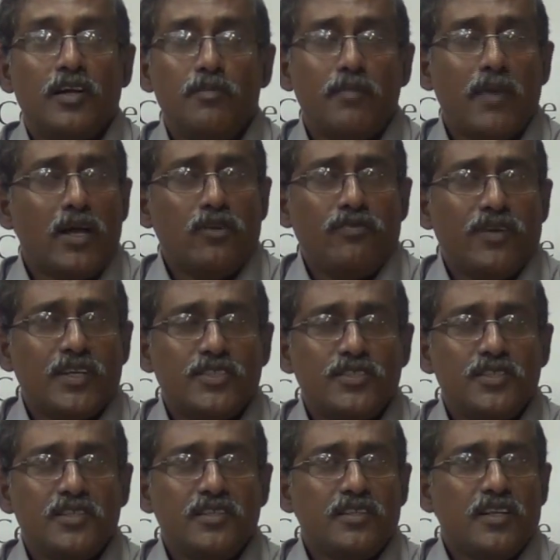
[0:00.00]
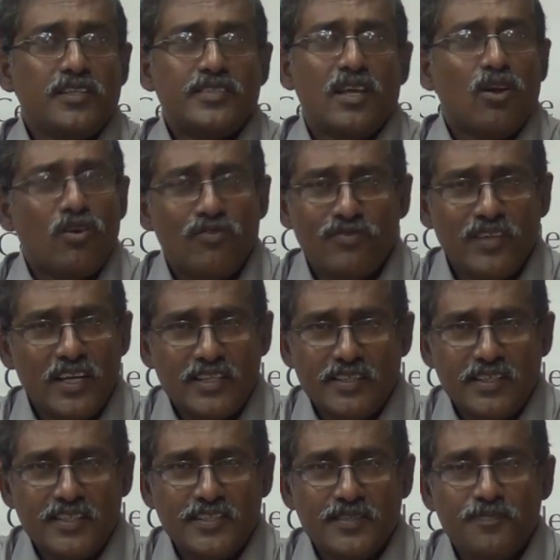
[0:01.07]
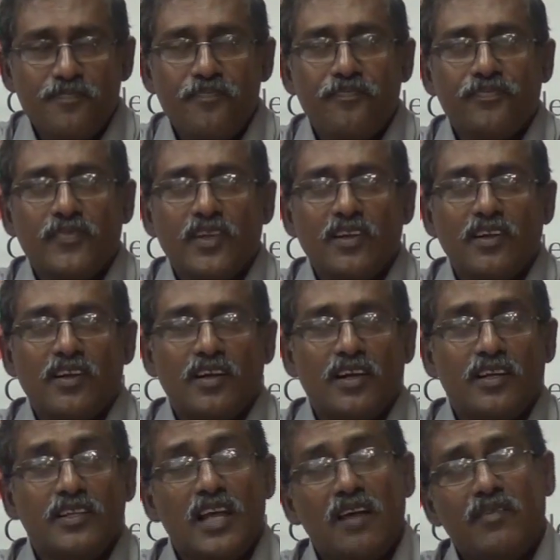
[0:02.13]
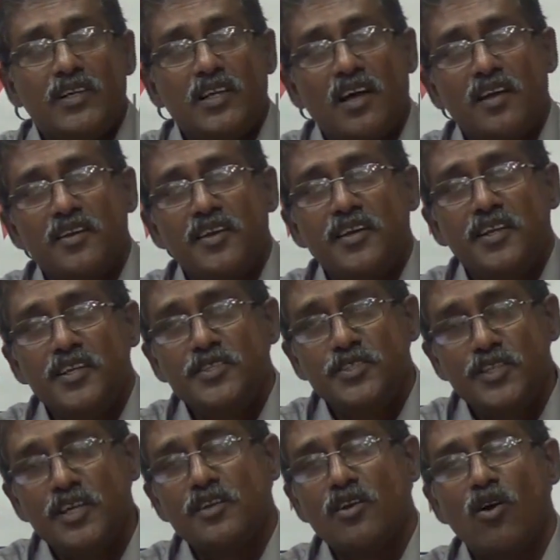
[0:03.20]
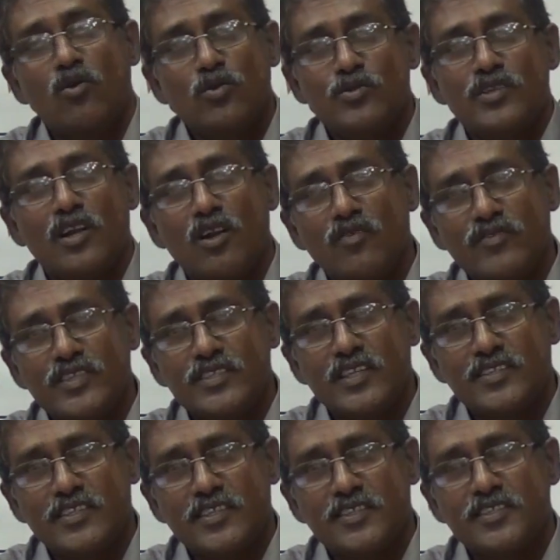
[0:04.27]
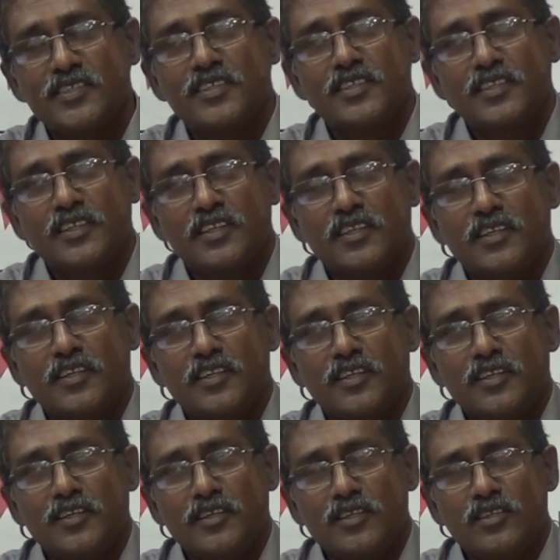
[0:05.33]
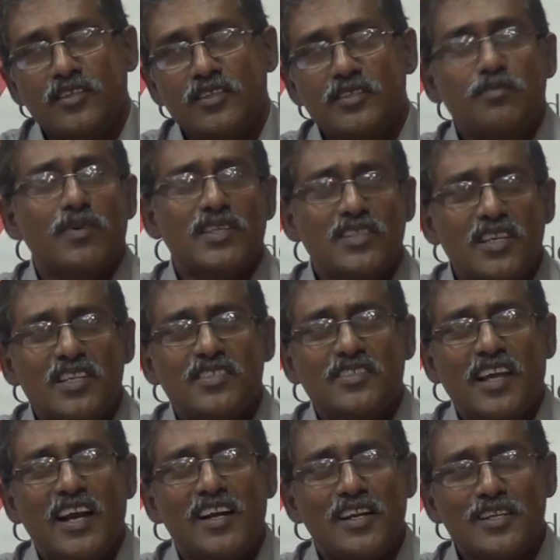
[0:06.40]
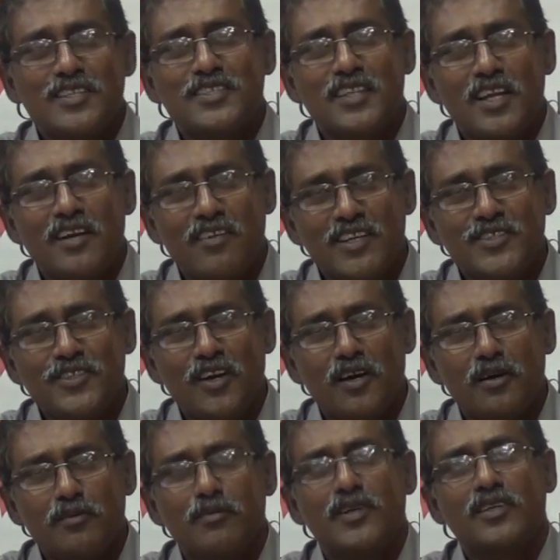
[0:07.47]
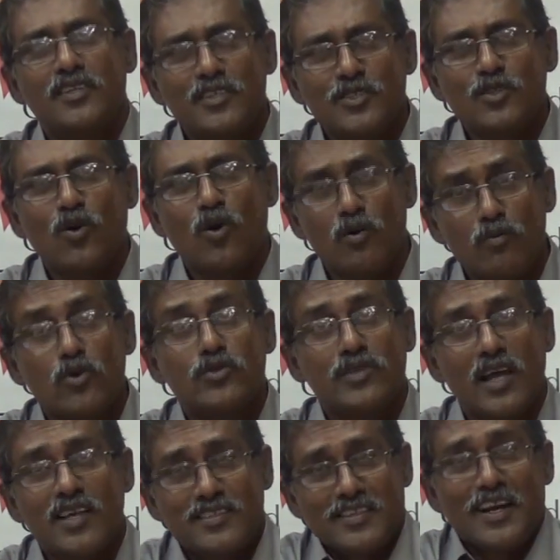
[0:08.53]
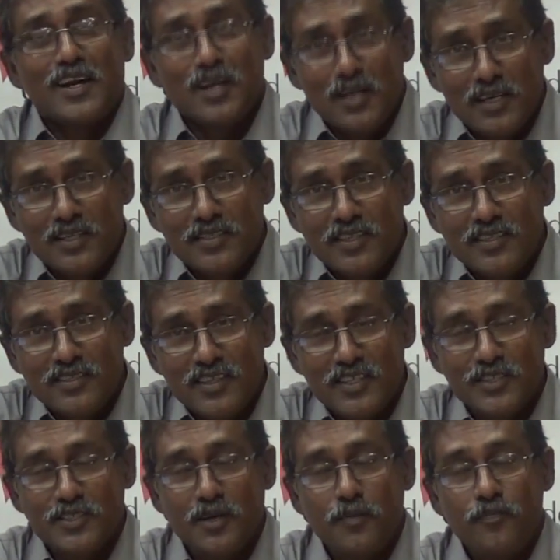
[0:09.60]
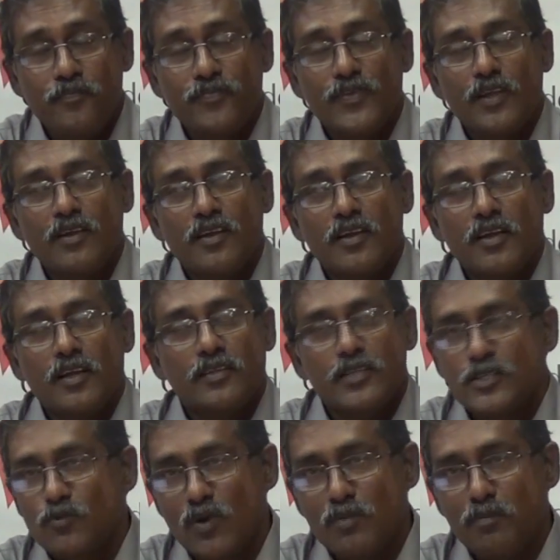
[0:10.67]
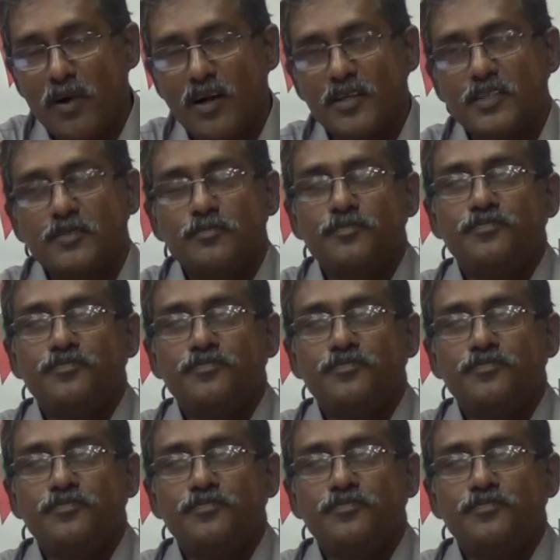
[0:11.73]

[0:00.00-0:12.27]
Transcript: In manufacturing, they sell off the assets, and they have a target each year how to sell off the assets. It's much less scandalous than Russia, but it's almost as scandalous as Russia. That's one part.